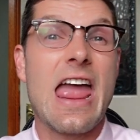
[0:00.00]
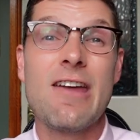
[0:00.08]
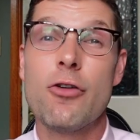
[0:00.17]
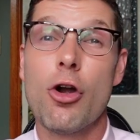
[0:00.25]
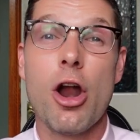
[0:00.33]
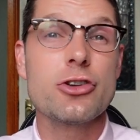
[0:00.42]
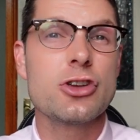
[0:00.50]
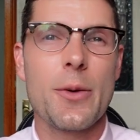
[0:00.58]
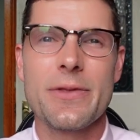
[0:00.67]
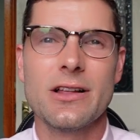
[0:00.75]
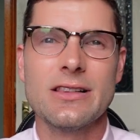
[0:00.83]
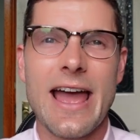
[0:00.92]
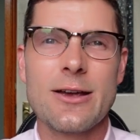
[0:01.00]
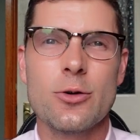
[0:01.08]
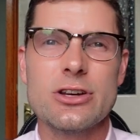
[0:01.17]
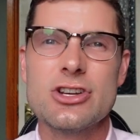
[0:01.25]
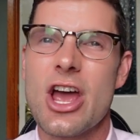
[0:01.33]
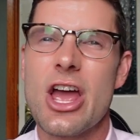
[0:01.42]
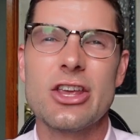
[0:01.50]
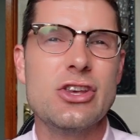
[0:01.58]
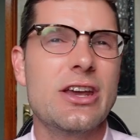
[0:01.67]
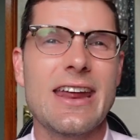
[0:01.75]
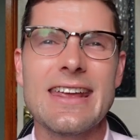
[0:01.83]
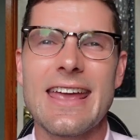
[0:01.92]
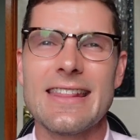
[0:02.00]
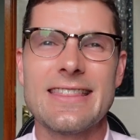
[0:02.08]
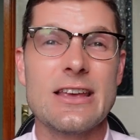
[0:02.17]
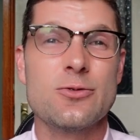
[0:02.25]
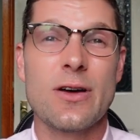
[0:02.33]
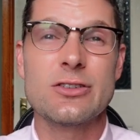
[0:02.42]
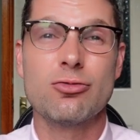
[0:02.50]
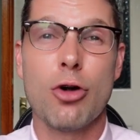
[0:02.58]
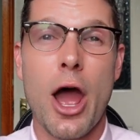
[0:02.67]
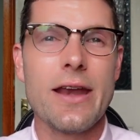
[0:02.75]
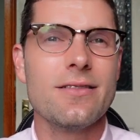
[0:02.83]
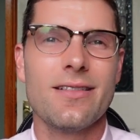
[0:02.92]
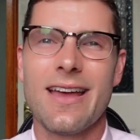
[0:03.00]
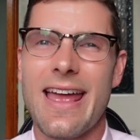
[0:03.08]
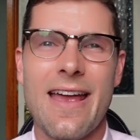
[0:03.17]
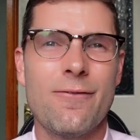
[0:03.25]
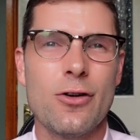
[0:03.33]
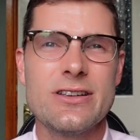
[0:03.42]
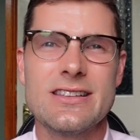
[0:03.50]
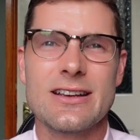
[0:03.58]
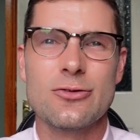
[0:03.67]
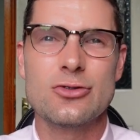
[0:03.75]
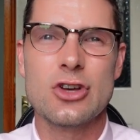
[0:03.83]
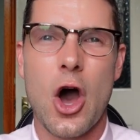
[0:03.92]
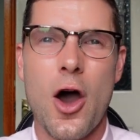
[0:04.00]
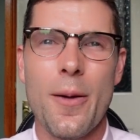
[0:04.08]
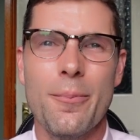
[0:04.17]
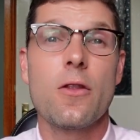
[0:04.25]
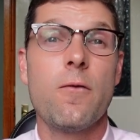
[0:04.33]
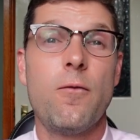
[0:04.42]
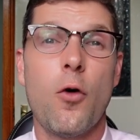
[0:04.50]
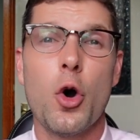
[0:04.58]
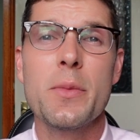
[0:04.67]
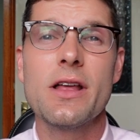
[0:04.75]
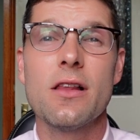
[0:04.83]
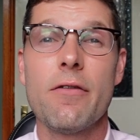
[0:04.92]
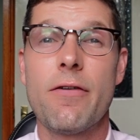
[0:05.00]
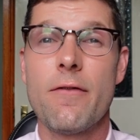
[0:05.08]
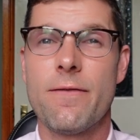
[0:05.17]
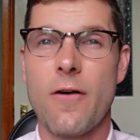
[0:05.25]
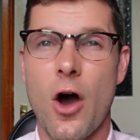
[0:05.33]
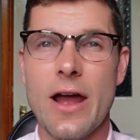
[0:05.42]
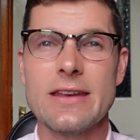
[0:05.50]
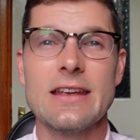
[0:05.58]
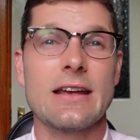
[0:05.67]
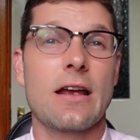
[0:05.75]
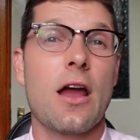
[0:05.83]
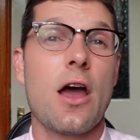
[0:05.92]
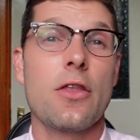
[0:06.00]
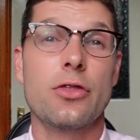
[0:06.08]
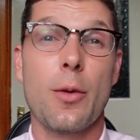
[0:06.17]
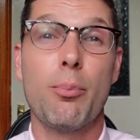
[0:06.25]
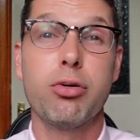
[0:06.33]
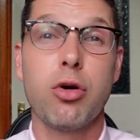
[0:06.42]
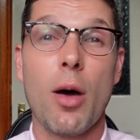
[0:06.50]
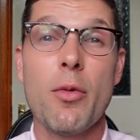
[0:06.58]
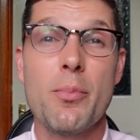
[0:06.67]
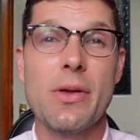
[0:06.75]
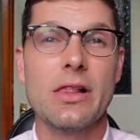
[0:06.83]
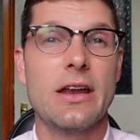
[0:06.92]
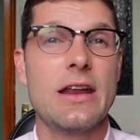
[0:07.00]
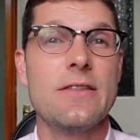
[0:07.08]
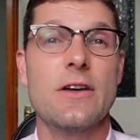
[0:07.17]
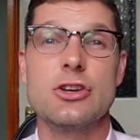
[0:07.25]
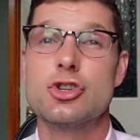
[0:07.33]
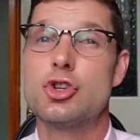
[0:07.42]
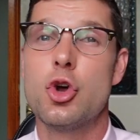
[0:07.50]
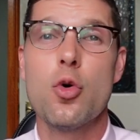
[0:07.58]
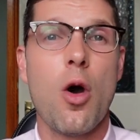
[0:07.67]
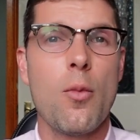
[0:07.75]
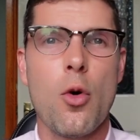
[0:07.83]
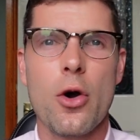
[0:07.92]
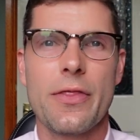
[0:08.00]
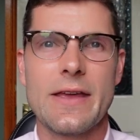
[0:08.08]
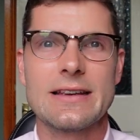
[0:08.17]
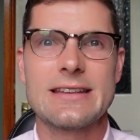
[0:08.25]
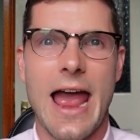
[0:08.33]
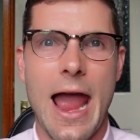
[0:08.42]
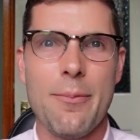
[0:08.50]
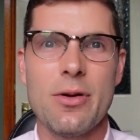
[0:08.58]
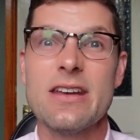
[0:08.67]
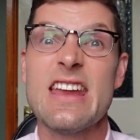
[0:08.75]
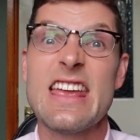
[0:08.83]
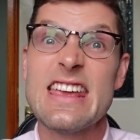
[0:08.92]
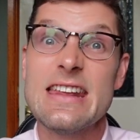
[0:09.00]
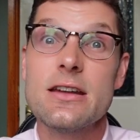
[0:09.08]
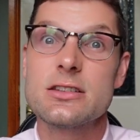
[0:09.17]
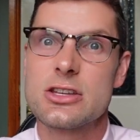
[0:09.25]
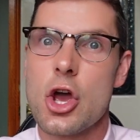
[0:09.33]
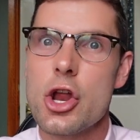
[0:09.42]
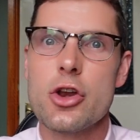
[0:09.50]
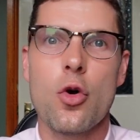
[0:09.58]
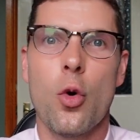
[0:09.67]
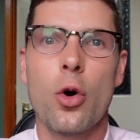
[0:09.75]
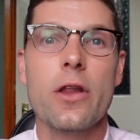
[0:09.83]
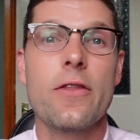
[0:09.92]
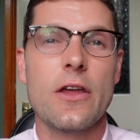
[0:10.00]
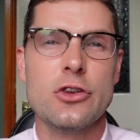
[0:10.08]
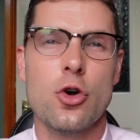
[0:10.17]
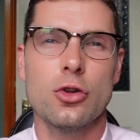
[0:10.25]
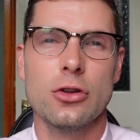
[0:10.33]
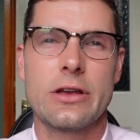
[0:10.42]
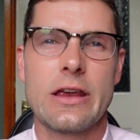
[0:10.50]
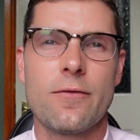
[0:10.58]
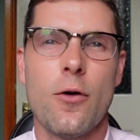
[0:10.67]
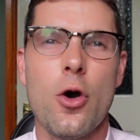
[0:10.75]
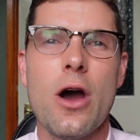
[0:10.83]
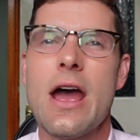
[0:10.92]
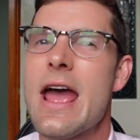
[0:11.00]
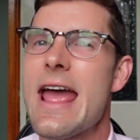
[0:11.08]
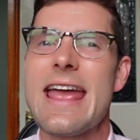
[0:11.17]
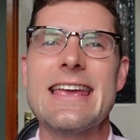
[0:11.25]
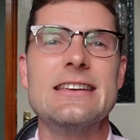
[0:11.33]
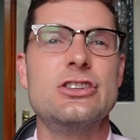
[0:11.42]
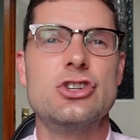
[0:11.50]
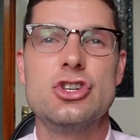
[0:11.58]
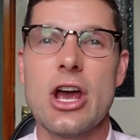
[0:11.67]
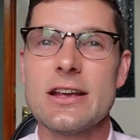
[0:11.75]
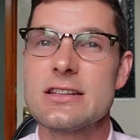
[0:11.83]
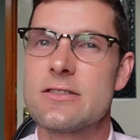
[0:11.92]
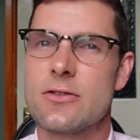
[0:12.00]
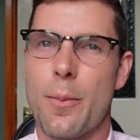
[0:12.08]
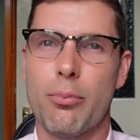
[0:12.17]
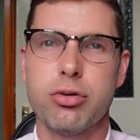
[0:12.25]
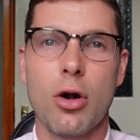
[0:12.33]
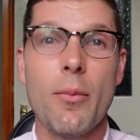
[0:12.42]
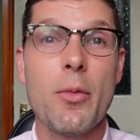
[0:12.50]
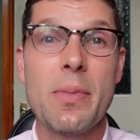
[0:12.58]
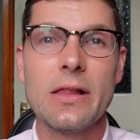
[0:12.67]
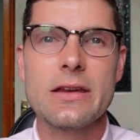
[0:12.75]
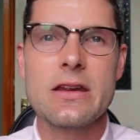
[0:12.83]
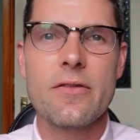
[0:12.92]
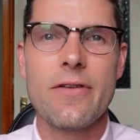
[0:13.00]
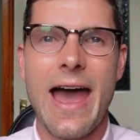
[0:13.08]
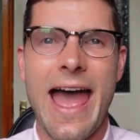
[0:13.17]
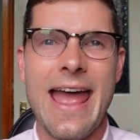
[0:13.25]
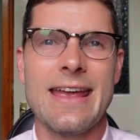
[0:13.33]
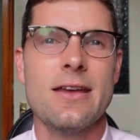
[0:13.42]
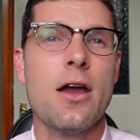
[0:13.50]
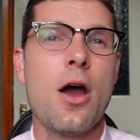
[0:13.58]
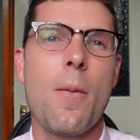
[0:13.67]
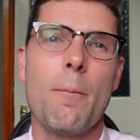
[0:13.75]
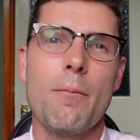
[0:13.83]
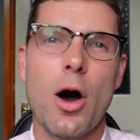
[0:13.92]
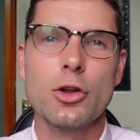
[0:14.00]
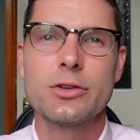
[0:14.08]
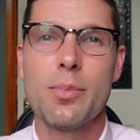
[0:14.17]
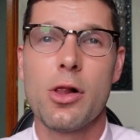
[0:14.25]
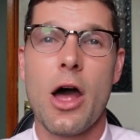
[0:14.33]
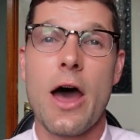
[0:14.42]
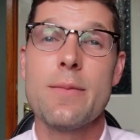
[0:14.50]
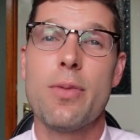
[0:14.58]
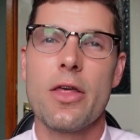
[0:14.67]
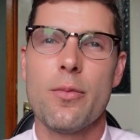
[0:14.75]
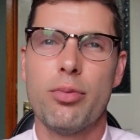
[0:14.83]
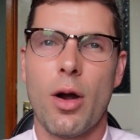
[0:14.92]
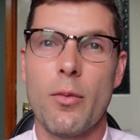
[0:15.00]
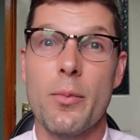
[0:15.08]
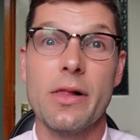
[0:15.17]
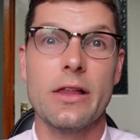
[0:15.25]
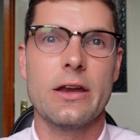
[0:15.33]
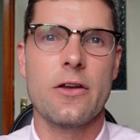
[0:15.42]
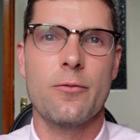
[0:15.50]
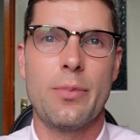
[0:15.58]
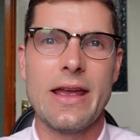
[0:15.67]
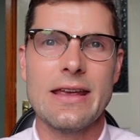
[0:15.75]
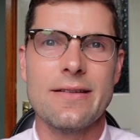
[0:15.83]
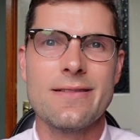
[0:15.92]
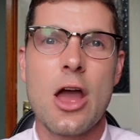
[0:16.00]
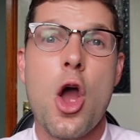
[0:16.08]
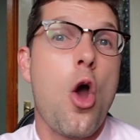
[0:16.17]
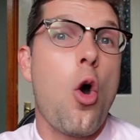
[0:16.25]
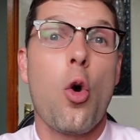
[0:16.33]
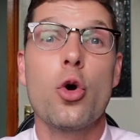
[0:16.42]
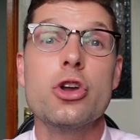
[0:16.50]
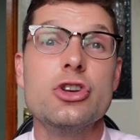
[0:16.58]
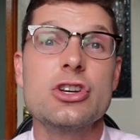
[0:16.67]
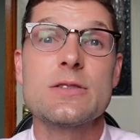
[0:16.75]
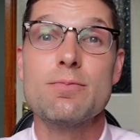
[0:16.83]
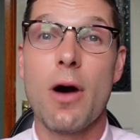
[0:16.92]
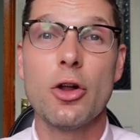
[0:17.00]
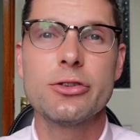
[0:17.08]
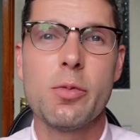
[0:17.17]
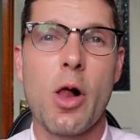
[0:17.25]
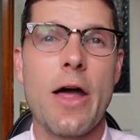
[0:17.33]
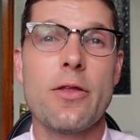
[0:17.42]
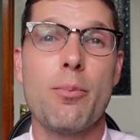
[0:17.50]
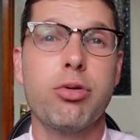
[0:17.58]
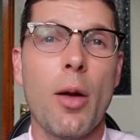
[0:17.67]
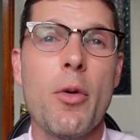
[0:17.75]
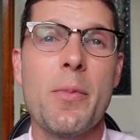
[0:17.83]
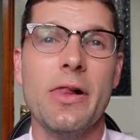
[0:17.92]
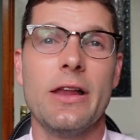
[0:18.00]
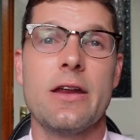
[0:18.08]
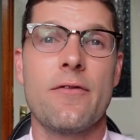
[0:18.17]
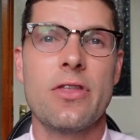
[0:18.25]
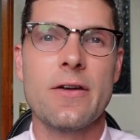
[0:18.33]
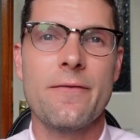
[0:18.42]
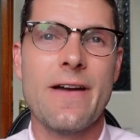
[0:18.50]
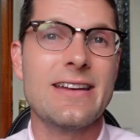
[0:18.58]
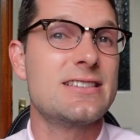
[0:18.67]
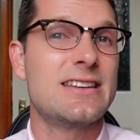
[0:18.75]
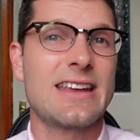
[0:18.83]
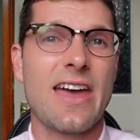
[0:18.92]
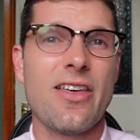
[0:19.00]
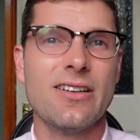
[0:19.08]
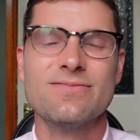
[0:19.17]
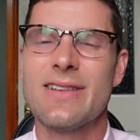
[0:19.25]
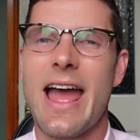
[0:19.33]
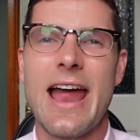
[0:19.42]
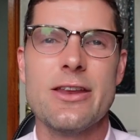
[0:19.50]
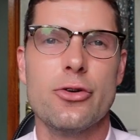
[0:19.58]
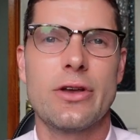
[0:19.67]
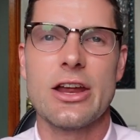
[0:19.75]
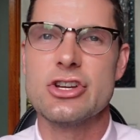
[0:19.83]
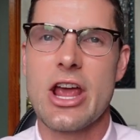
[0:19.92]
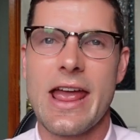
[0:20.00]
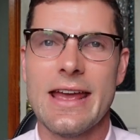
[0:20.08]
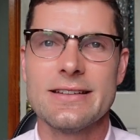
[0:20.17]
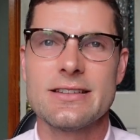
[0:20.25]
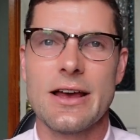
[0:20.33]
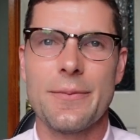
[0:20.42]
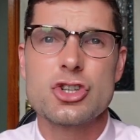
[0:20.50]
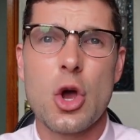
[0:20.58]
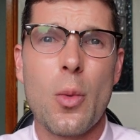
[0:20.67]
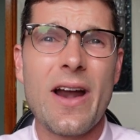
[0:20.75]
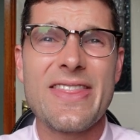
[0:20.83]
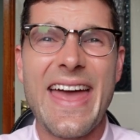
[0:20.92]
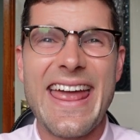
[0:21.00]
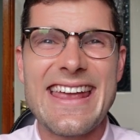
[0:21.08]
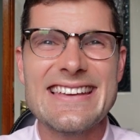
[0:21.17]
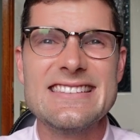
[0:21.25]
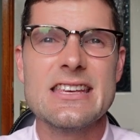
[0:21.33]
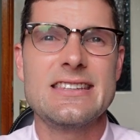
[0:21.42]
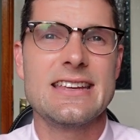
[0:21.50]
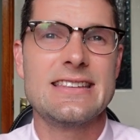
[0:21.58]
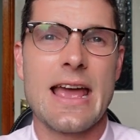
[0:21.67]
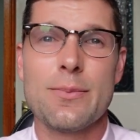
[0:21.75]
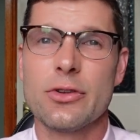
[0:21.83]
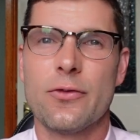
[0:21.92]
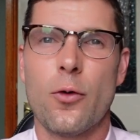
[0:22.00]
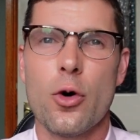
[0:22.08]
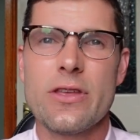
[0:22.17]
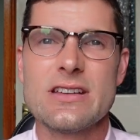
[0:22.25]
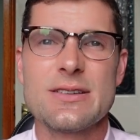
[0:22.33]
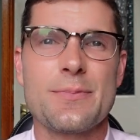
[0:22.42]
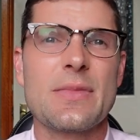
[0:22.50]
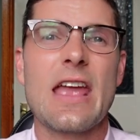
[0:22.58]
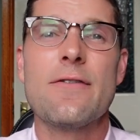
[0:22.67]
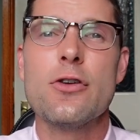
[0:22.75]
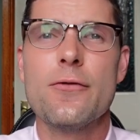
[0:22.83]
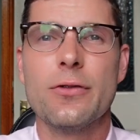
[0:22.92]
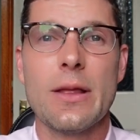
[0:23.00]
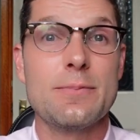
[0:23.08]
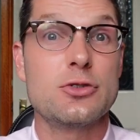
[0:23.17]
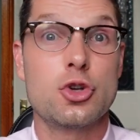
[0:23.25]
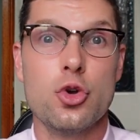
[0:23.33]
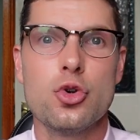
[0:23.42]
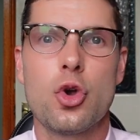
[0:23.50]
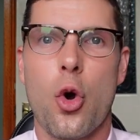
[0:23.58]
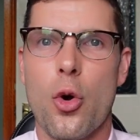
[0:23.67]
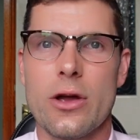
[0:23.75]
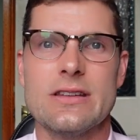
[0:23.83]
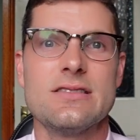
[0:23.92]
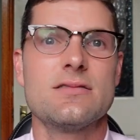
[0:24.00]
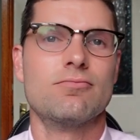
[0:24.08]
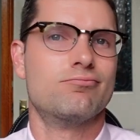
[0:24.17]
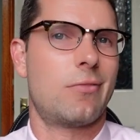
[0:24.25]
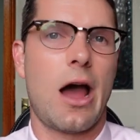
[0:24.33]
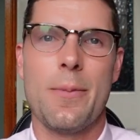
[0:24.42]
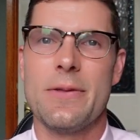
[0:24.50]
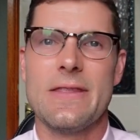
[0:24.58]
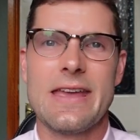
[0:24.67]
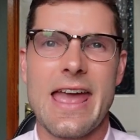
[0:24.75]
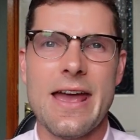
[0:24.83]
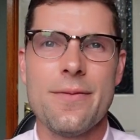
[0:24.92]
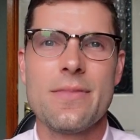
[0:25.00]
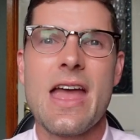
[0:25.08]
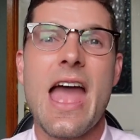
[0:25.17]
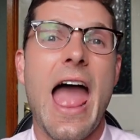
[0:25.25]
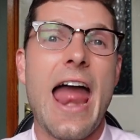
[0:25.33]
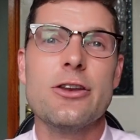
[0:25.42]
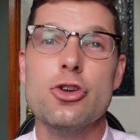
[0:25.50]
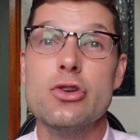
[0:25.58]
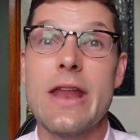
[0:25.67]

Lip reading: If you're on top of the language, you're going to get these ones right every single time. The formula for finding the probability that two or more things happen in a certain order that you're looking for is just the probability of A multiplied by the probability of B. Or you just multiply the probability of the events together and you'll get your answer. So one of the easiest examples for this, if you flip two coins up in the air and you